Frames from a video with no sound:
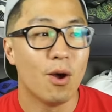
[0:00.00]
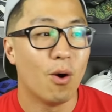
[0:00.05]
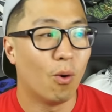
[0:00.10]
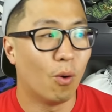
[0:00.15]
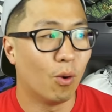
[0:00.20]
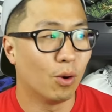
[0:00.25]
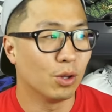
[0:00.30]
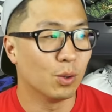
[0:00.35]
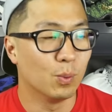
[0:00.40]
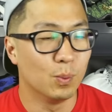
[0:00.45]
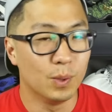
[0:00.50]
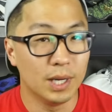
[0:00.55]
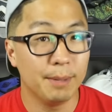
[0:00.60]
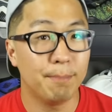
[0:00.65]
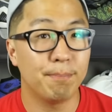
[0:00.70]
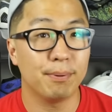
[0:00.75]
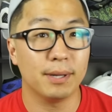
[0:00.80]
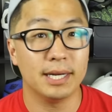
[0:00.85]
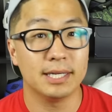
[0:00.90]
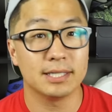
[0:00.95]
Or the
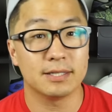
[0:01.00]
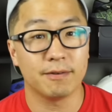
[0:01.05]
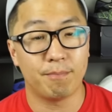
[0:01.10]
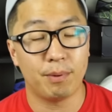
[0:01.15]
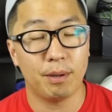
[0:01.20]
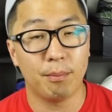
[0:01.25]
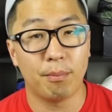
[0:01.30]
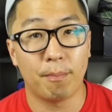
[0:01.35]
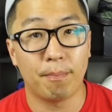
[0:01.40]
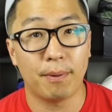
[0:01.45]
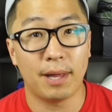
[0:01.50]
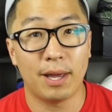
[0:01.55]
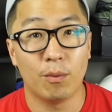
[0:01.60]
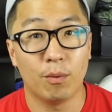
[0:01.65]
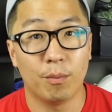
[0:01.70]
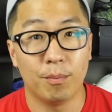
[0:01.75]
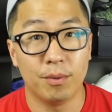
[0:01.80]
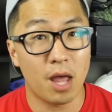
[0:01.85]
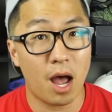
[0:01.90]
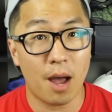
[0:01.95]
replays of people
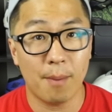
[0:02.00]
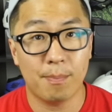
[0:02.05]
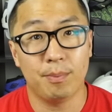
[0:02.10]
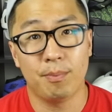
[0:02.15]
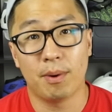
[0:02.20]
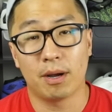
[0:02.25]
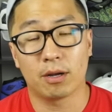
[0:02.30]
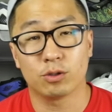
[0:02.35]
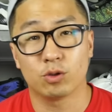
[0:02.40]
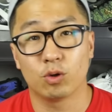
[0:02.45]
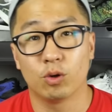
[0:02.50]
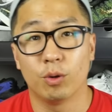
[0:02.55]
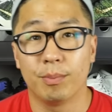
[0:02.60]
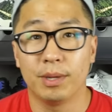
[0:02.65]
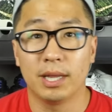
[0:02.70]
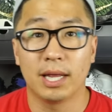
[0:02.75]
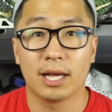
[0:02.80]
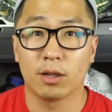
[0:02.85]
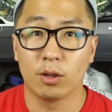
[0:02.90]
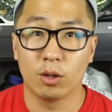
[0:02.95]
playing will not be Michael Jordan,
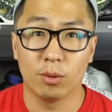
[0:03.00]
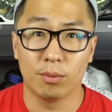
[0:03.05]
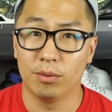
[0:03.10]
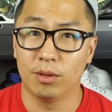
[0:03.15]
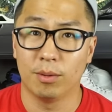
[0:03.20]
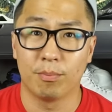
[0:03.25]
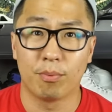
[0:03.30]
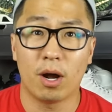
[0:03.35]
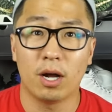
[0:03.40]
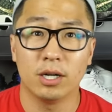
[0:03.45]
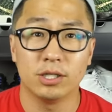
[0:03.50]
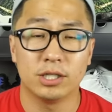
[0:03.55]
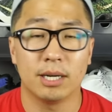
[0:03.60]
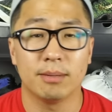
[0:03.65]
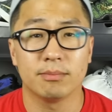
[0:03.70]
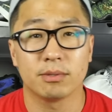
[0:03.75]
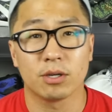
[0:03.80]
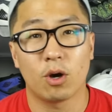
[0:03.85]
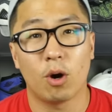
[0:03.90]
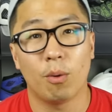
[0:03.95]
be like LeBron
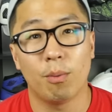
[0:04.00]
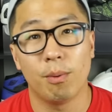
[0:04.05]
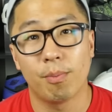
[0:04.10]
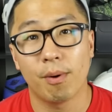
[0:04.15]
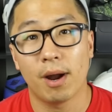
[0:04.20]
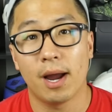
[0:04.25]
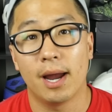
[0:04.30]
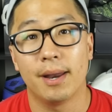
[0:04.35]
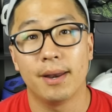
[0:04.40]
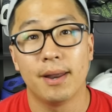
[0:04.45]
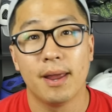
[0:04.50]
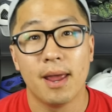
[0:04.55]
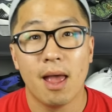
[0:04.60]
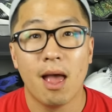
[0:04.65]
James and Kobe Bryant.